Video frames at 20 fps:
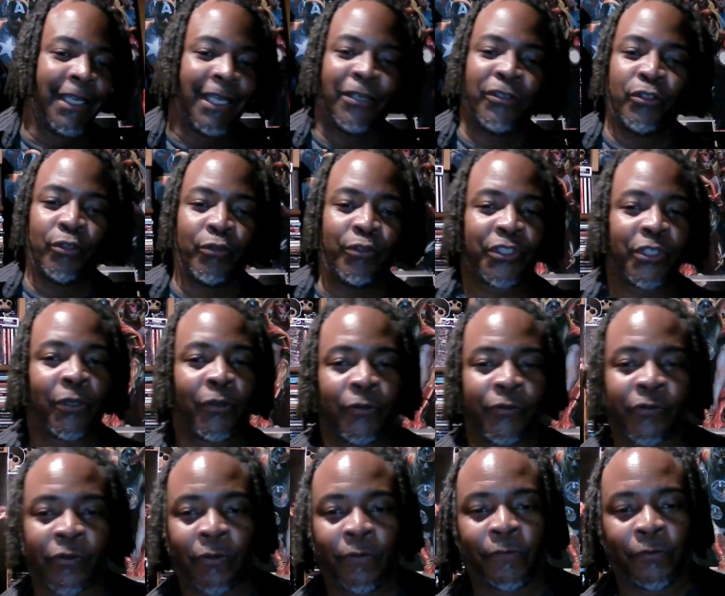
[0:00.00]
and do
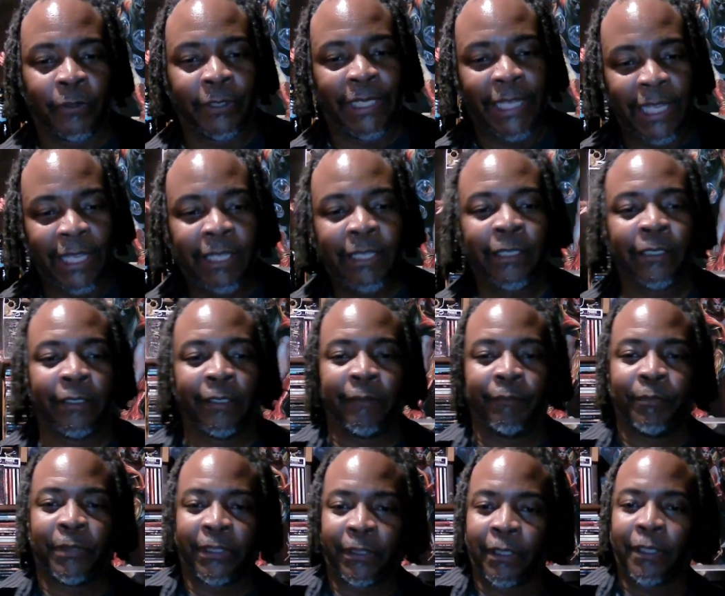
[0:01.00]
shows over in England
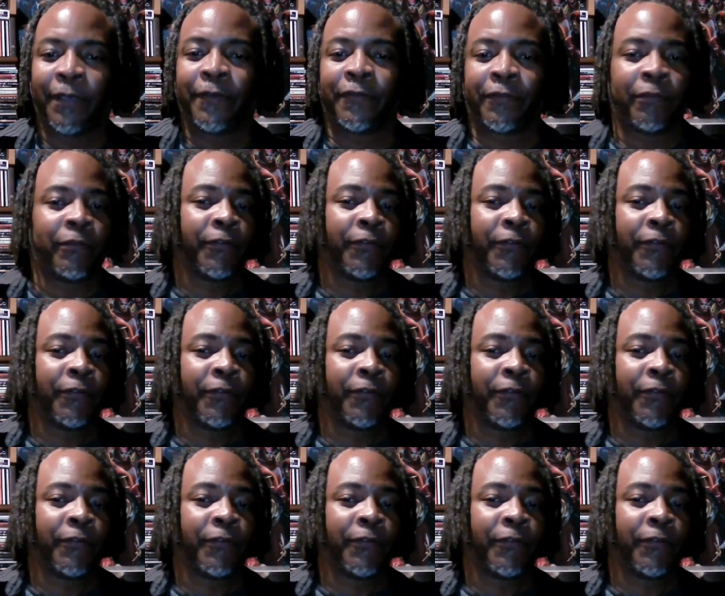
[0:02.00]
because,